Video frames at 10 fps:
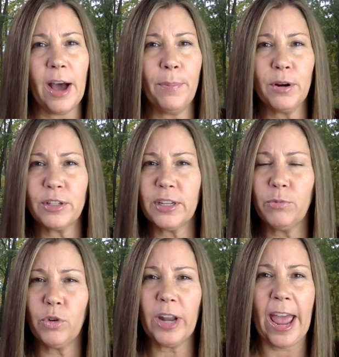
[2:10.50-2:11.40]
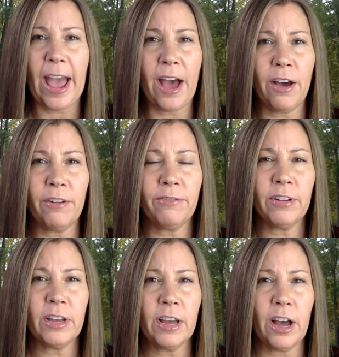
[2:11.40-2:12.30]
A person would have
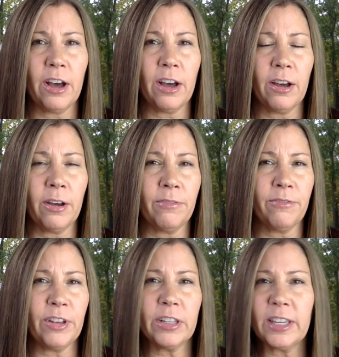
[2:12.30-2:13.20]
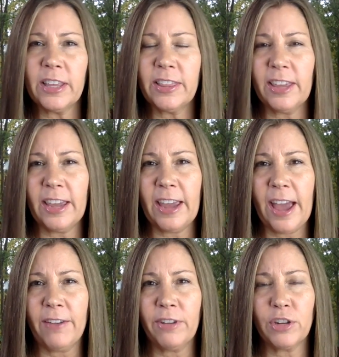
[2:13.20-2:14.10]
a feeling that they
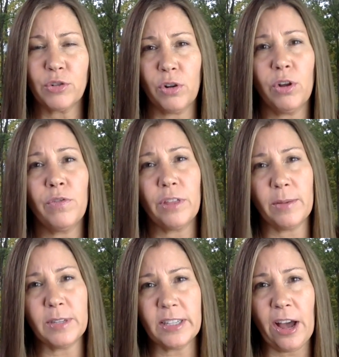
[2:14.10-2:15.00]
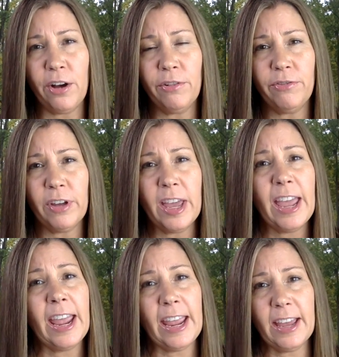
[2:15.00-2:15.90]
have control over themselves
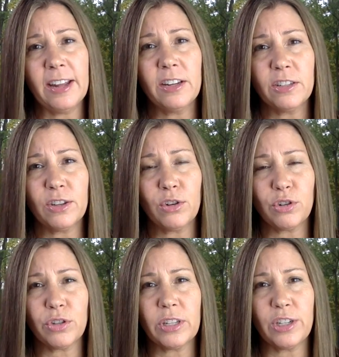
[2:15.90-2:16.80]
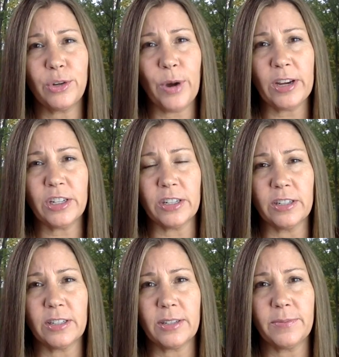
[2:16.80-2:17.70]
and social
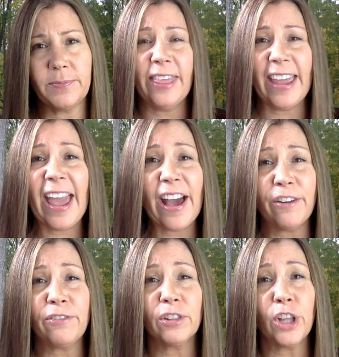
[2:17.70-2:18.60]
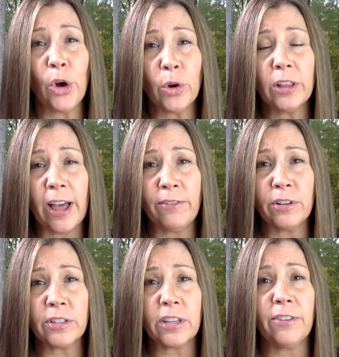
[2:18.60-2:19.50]
situations. They have lower
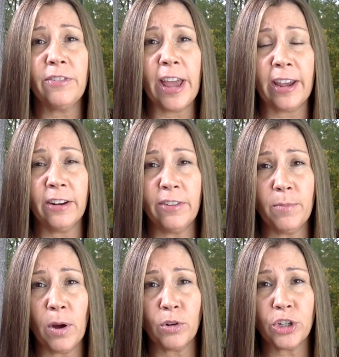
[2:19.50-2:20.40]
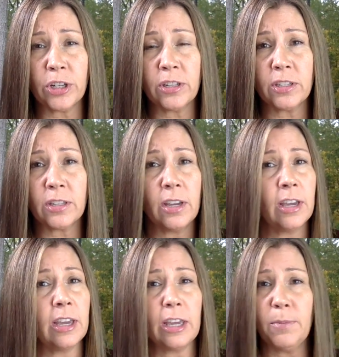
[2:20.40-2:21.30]
levels of negative emotions,
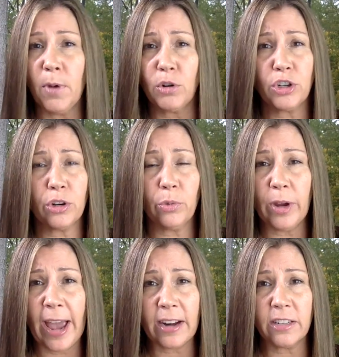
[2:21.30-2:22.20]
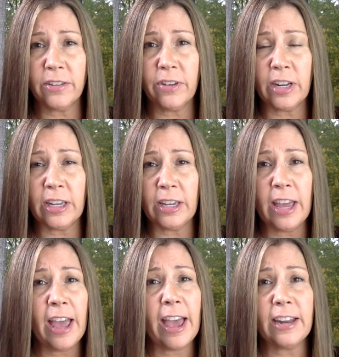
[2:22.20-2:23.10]
emotional reactivity,
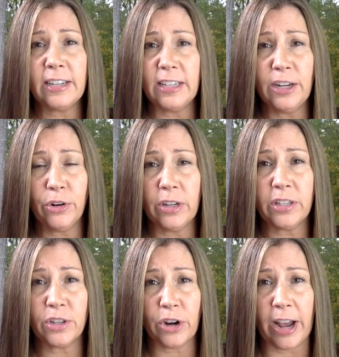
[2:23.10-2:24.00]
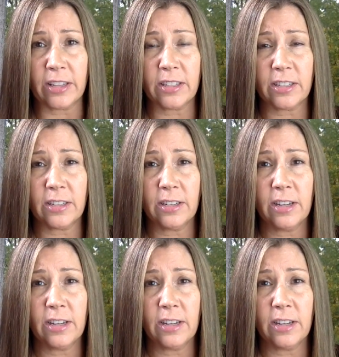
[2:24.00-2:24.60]
and decreased stress.